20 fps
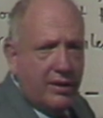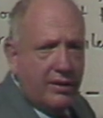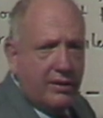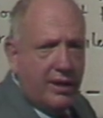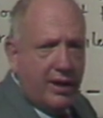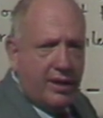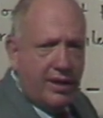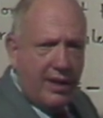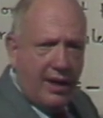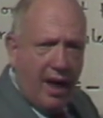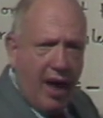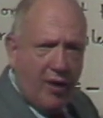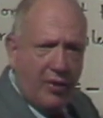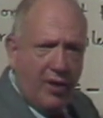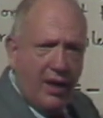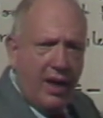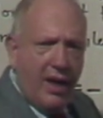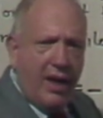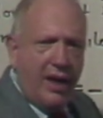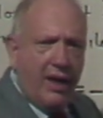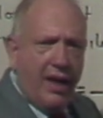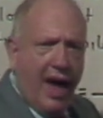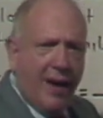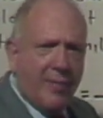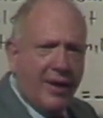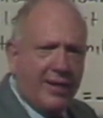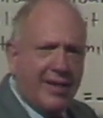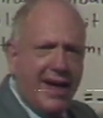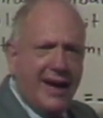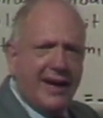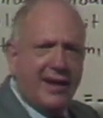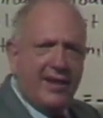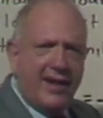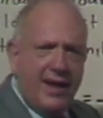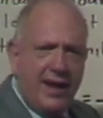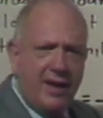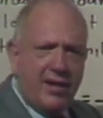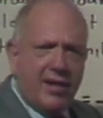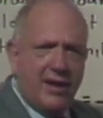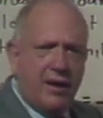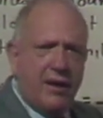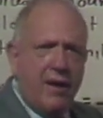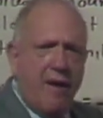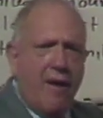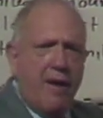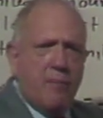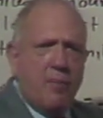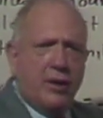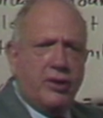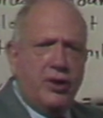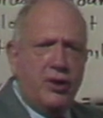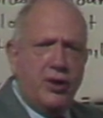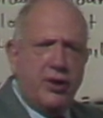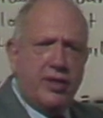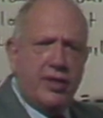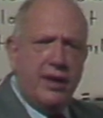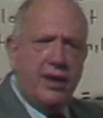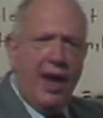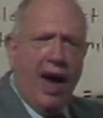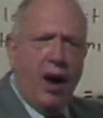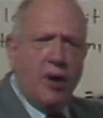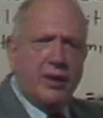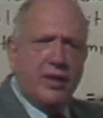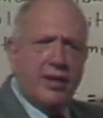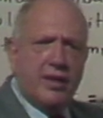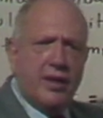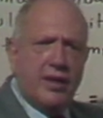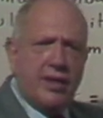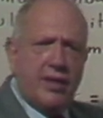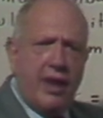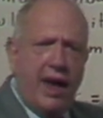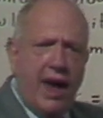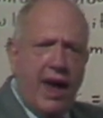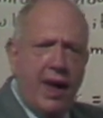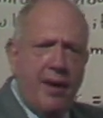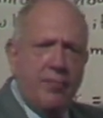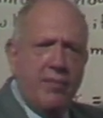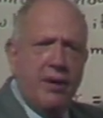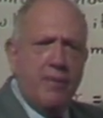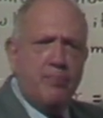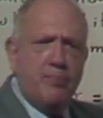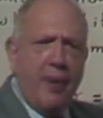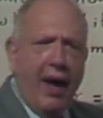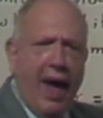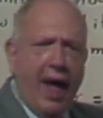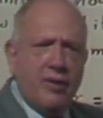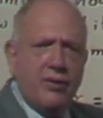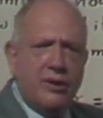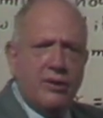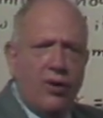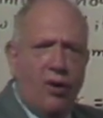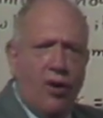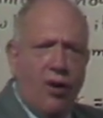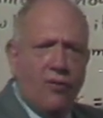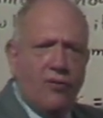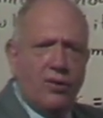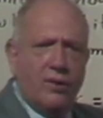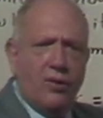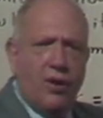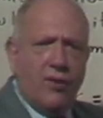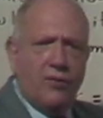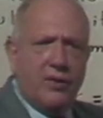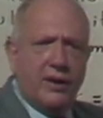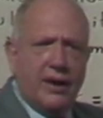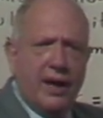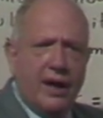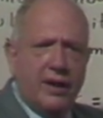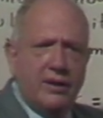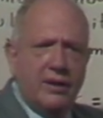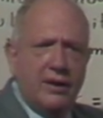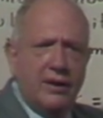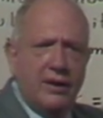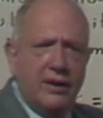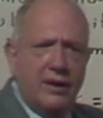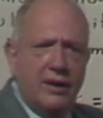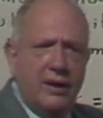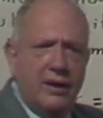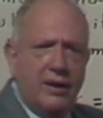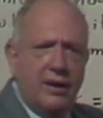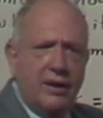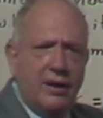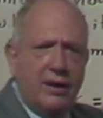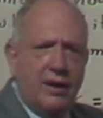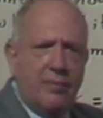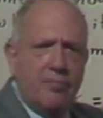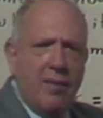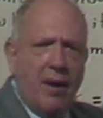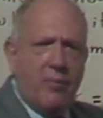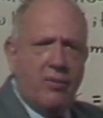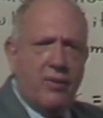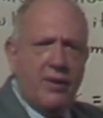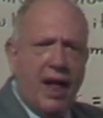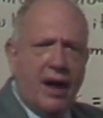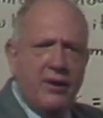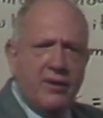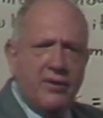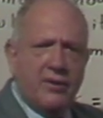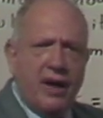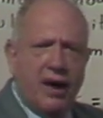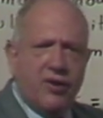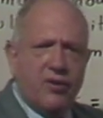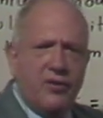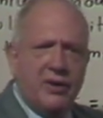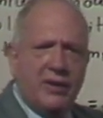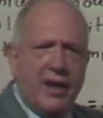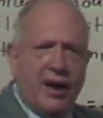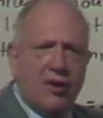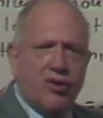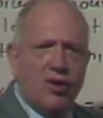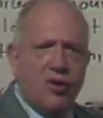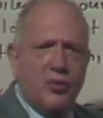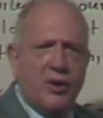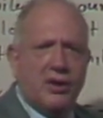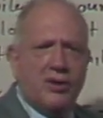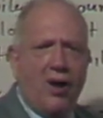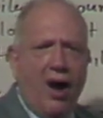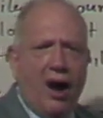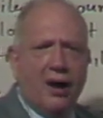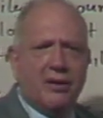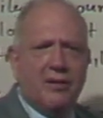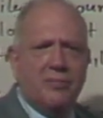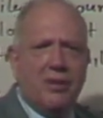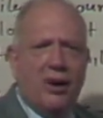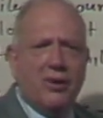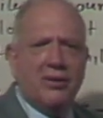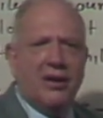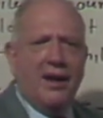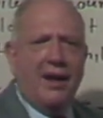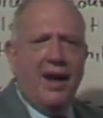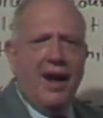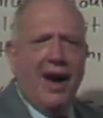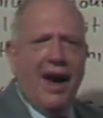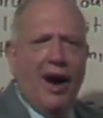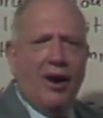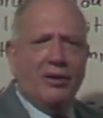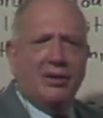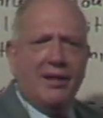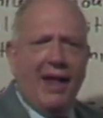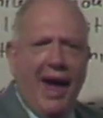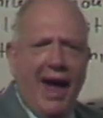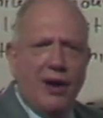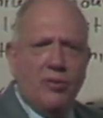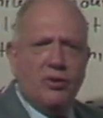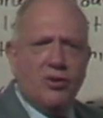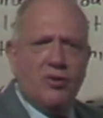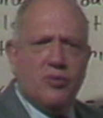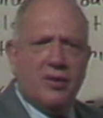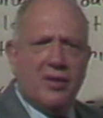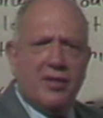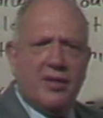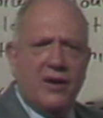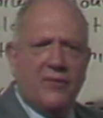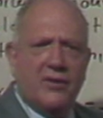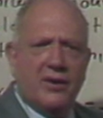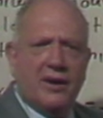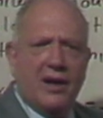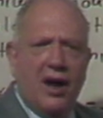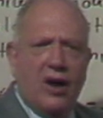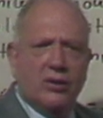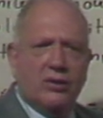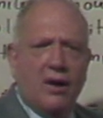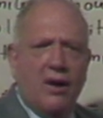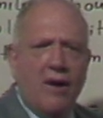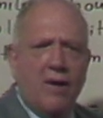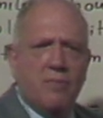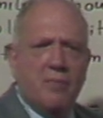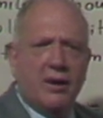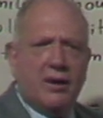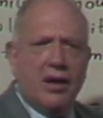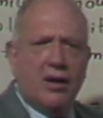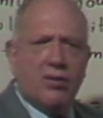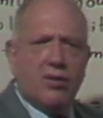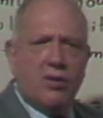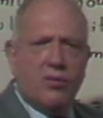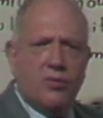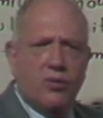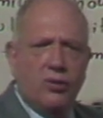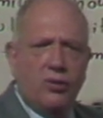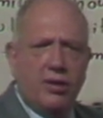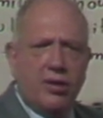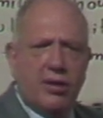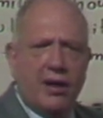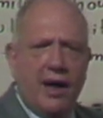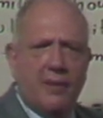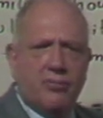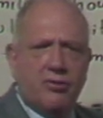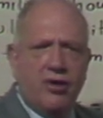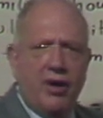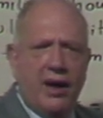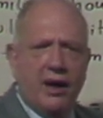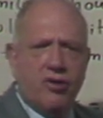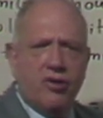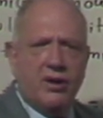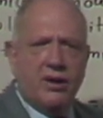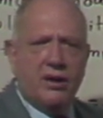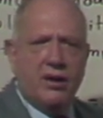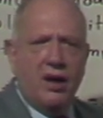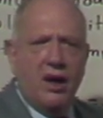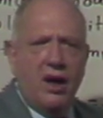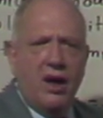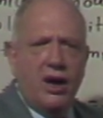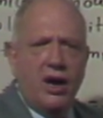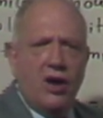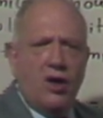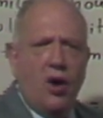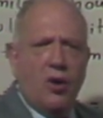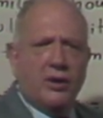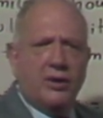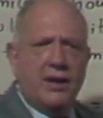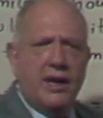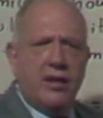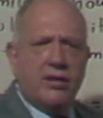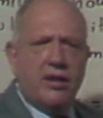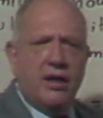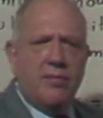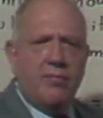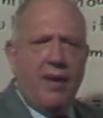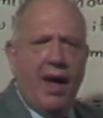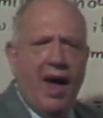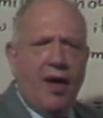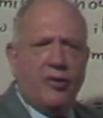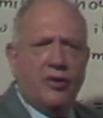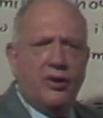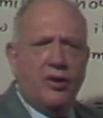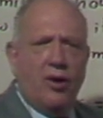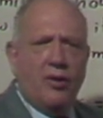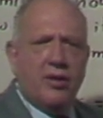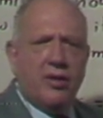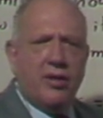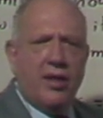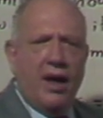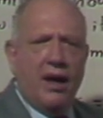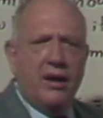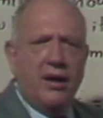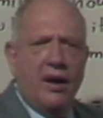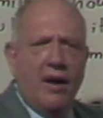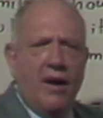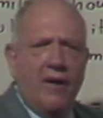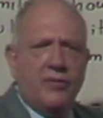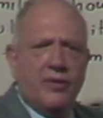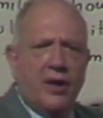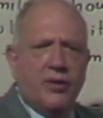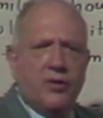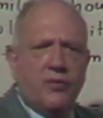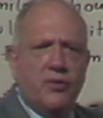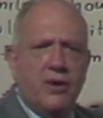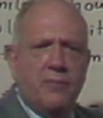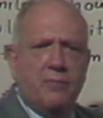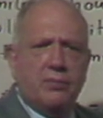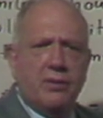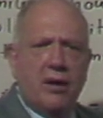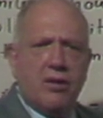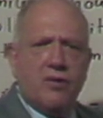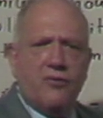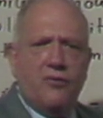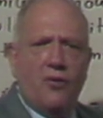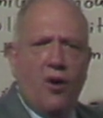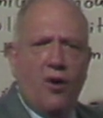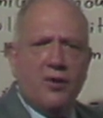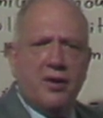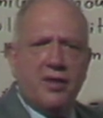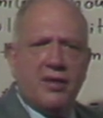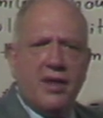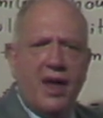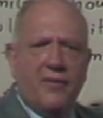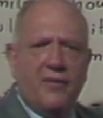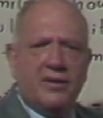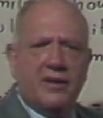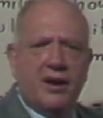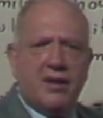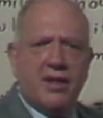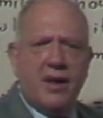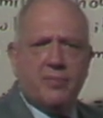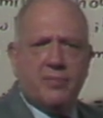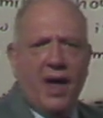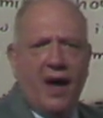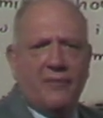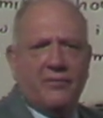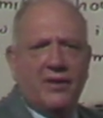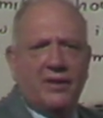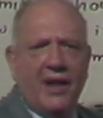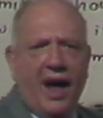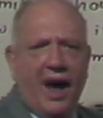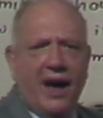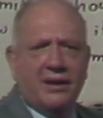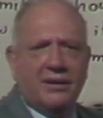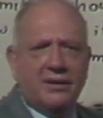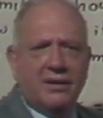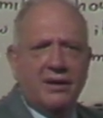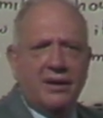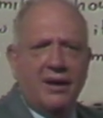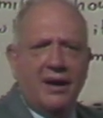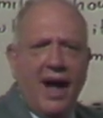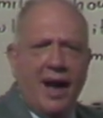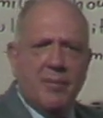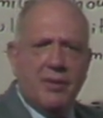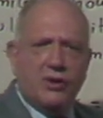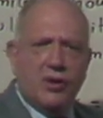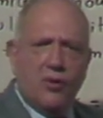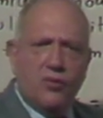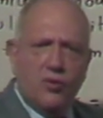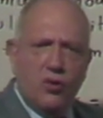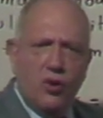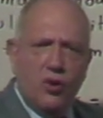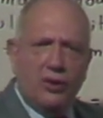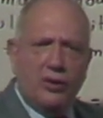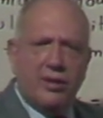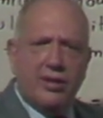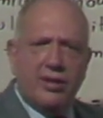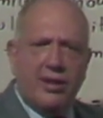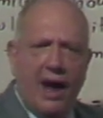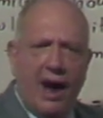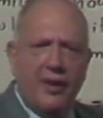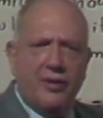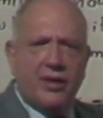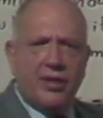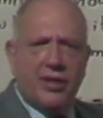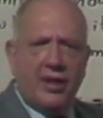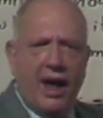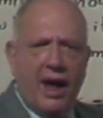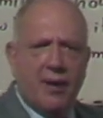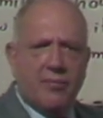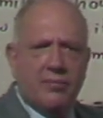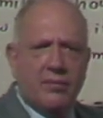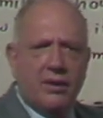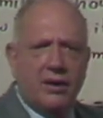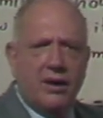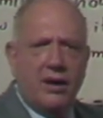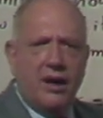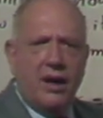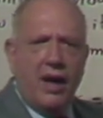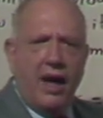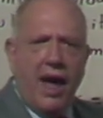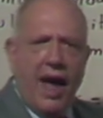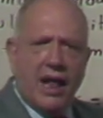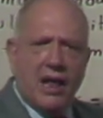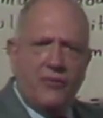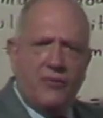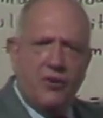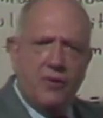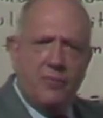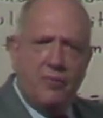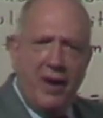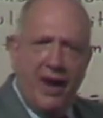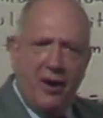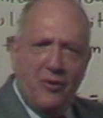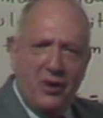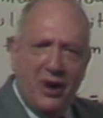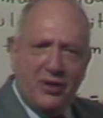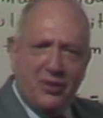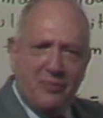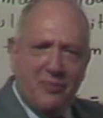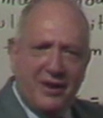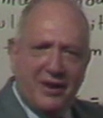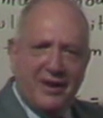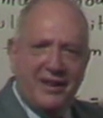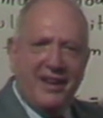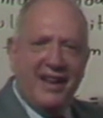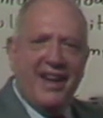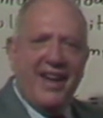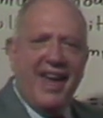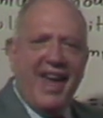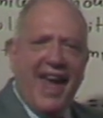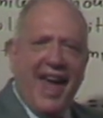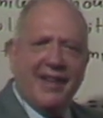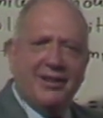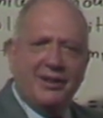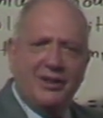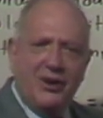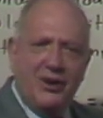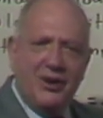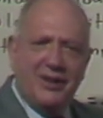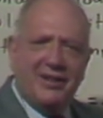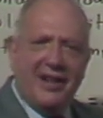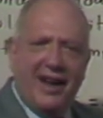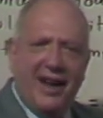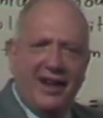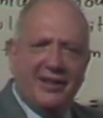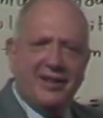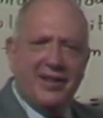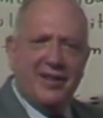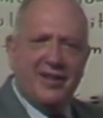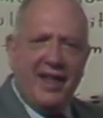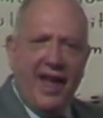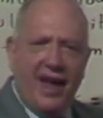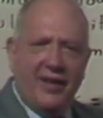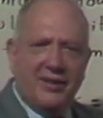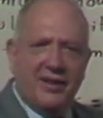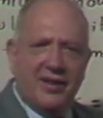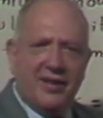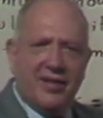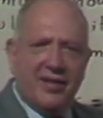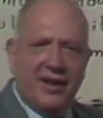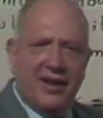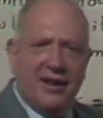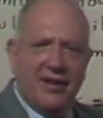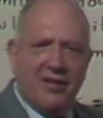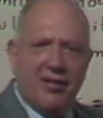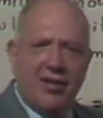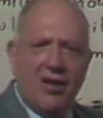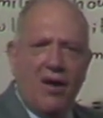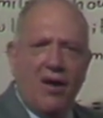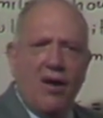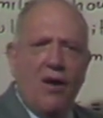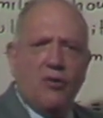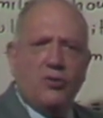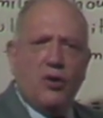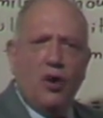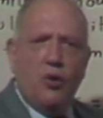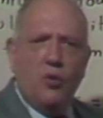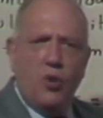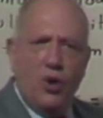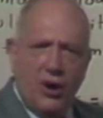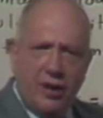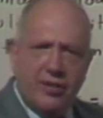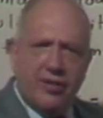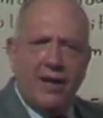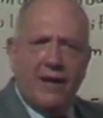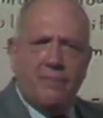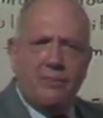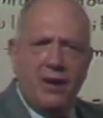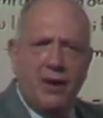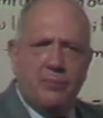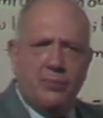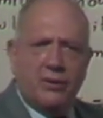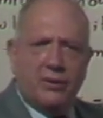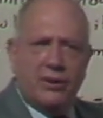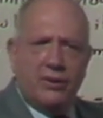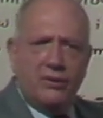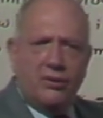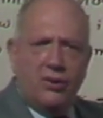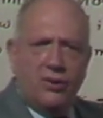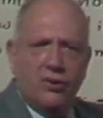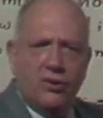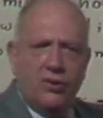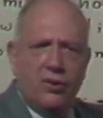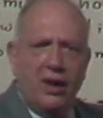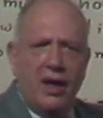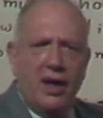Do you see how, I'm not saying it's easy, but do you see how it's the same pattern over and over again? Remember in our introductory lecture, we talked about how language was difficult because the rules kept changing? You know, at least in math, you don't say that 3 plus 4 is 7 except after 9. I mean, the rules stay the same. And if you bear with me and learn to understand these things, the worst that people can do